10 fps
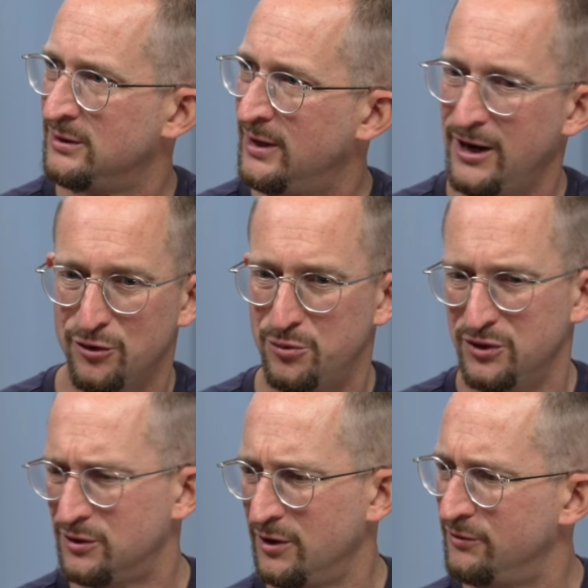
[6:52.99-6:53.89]
there,
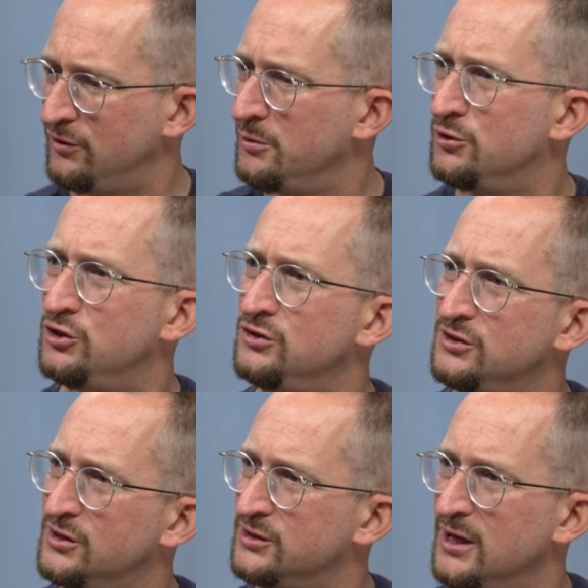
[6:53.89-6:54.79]
but kind of
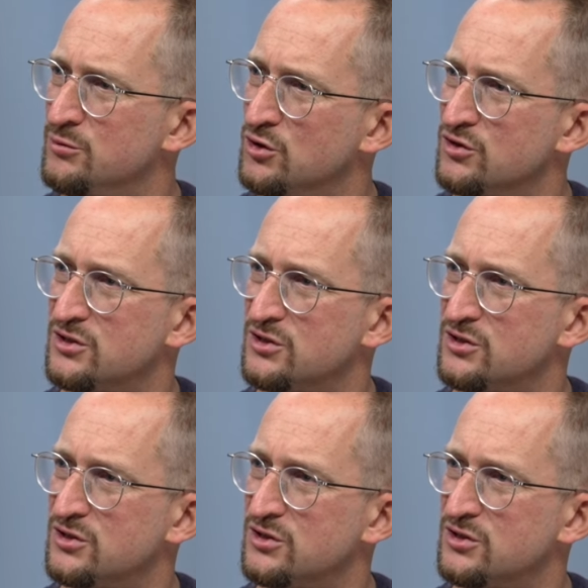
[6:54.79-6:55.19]
reproduces the same sort of